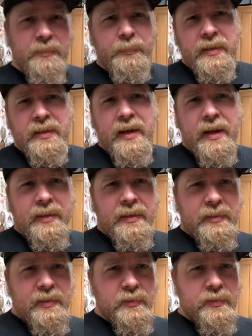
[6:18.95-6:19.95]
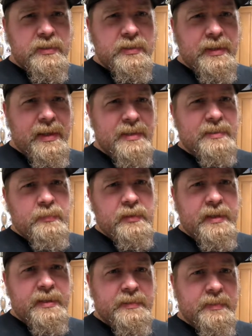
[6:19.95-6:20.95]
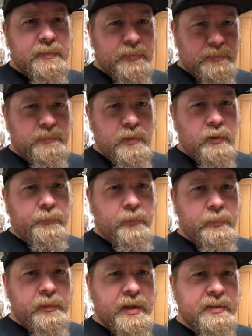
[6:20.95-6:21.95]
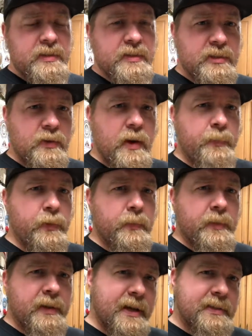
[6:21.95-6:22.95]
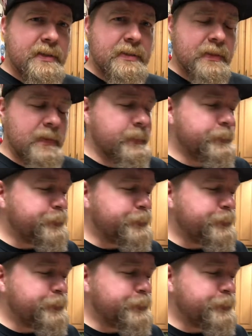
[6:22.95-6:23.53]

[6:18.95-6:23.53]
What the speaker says: that I used has molasses. You called for molasses, so I put molasses in it.